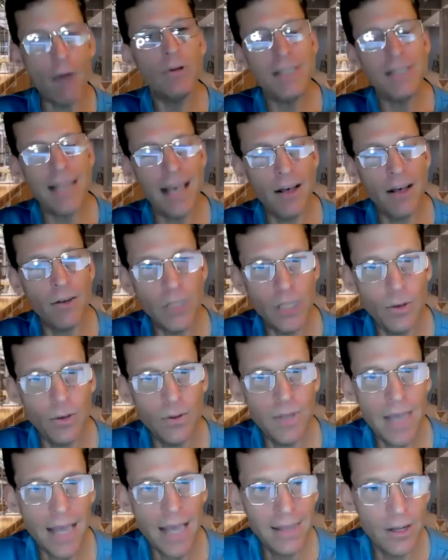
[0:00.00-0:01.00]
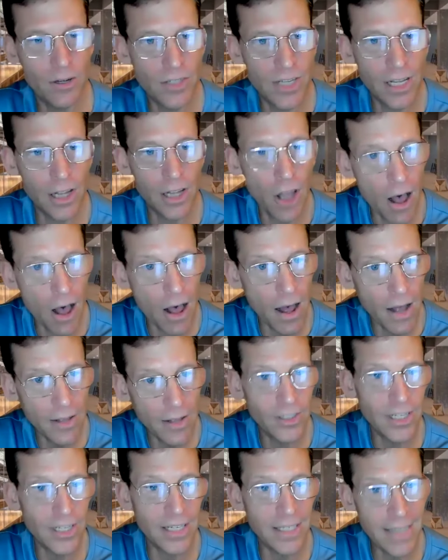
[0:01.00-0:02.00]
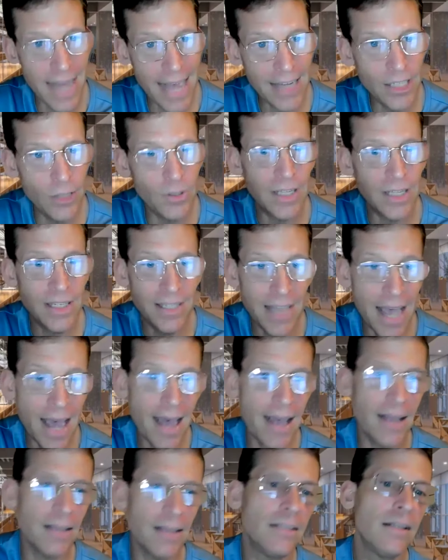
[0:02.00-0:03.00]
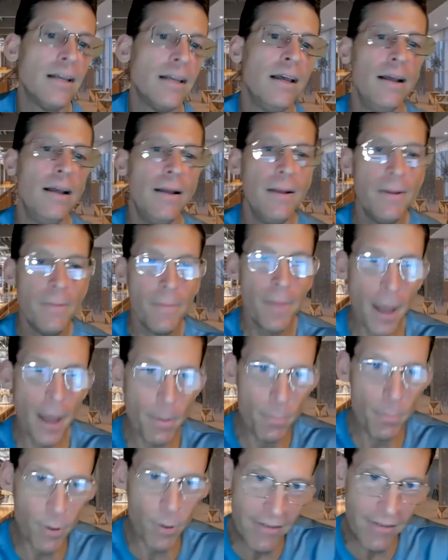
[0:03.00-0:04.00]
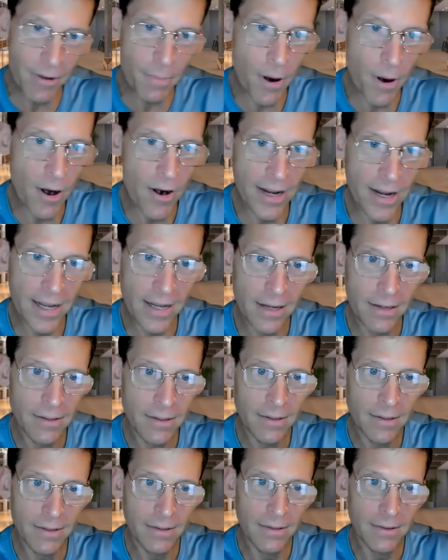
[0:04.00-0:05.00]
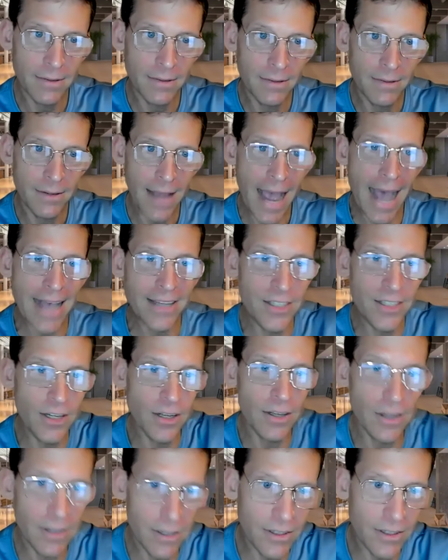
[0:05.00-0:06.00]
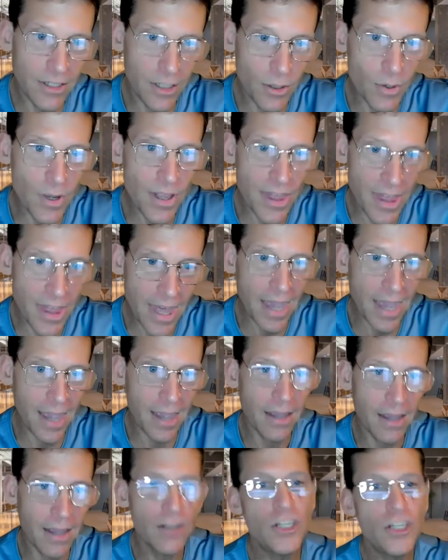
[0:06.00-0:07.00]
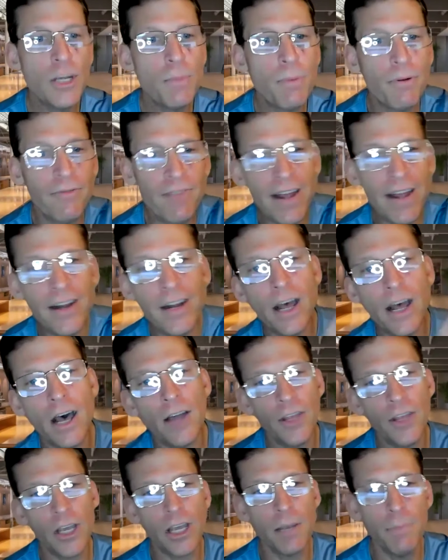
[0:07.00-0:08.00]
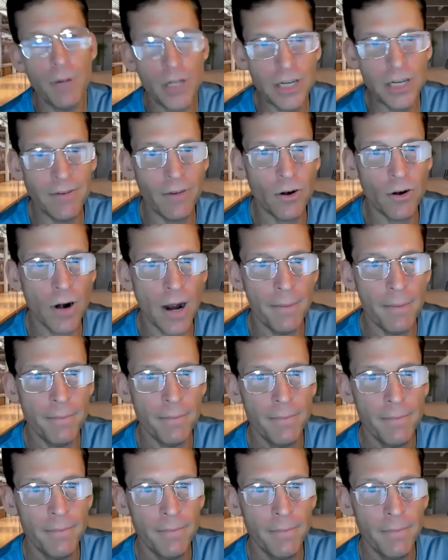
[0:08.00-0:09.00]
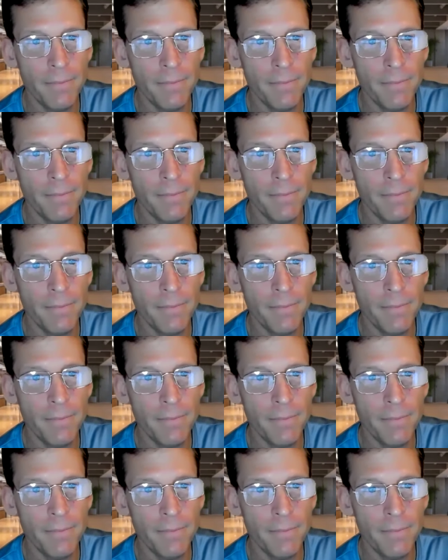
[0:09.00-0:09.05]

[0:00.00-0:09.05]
that would tell you that there's a law, there's a statute that says a private party has to do a thing to prevent the commission of a crime.